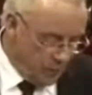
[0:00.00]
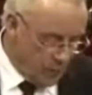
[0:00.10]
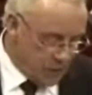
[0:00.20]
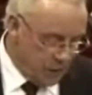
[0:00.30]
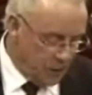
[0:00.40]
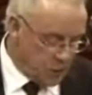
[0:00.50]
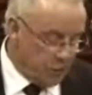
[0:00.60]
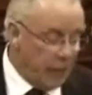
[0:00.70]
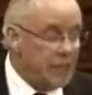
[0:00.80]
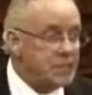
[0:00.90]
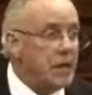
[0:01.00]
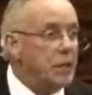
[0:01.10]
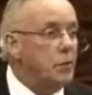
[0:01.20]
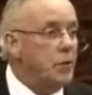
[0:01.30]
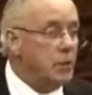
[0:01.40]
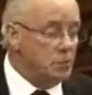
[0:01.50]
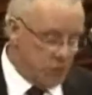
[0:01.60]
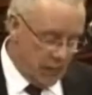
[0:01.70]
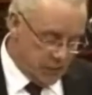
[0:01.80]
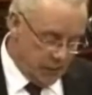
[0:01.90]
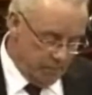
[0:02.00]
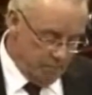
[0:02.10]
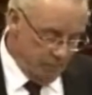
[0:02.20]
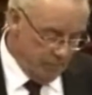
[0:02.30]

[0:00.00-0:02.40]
forest industry is at a critical juncture.